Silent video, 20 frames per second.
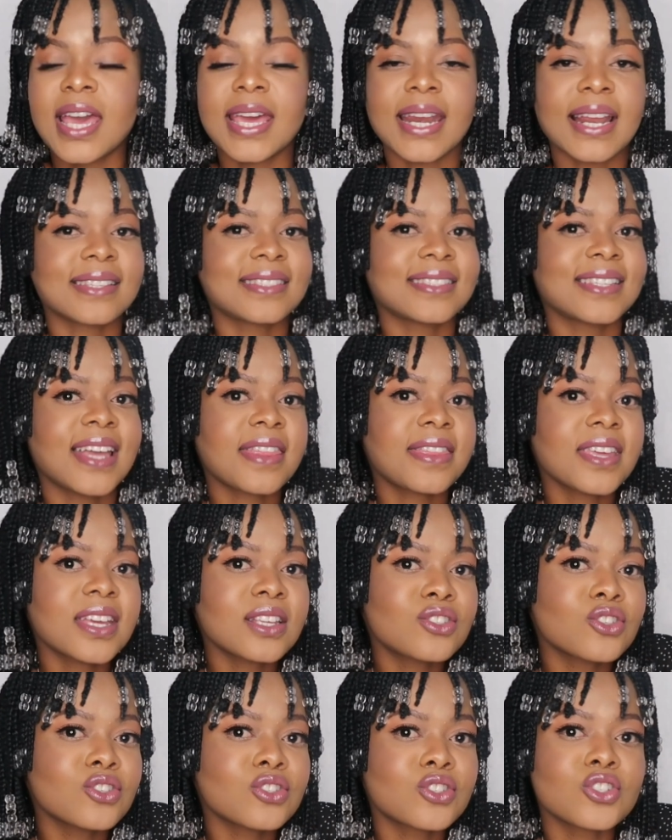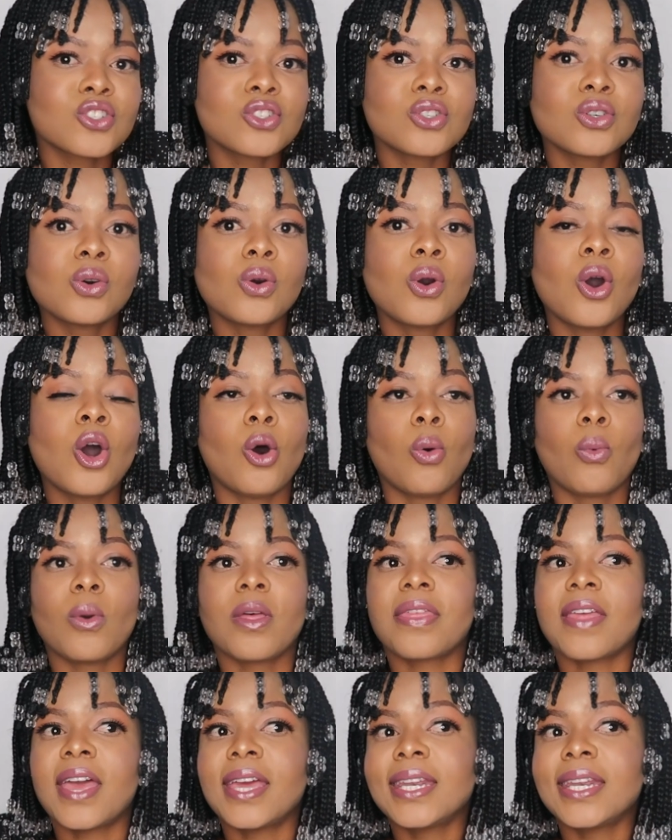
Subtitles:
It has nothing to do with